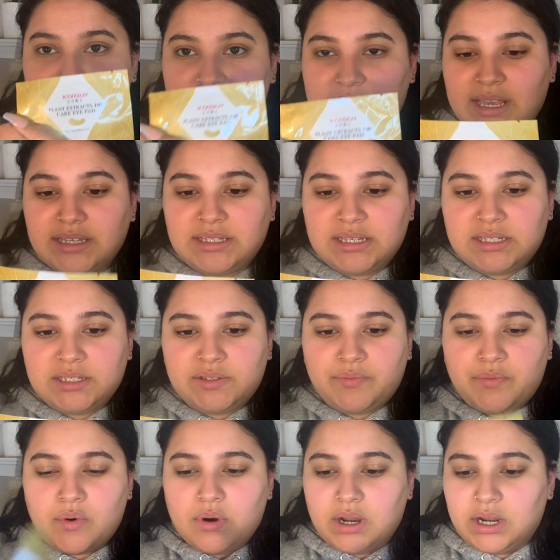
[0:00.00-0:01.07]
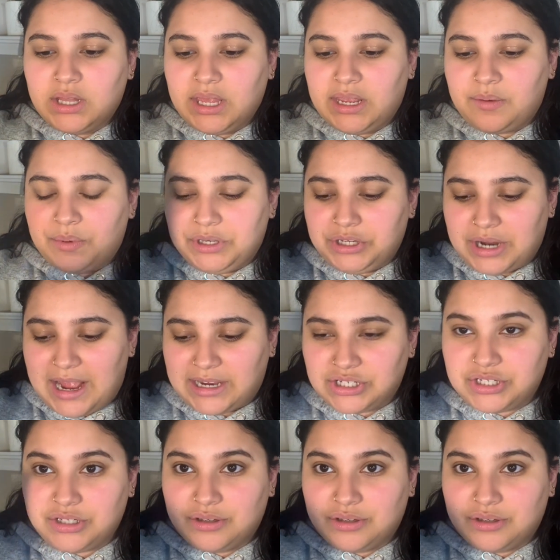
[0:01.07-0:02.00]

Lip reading: I guess this is for when you're actually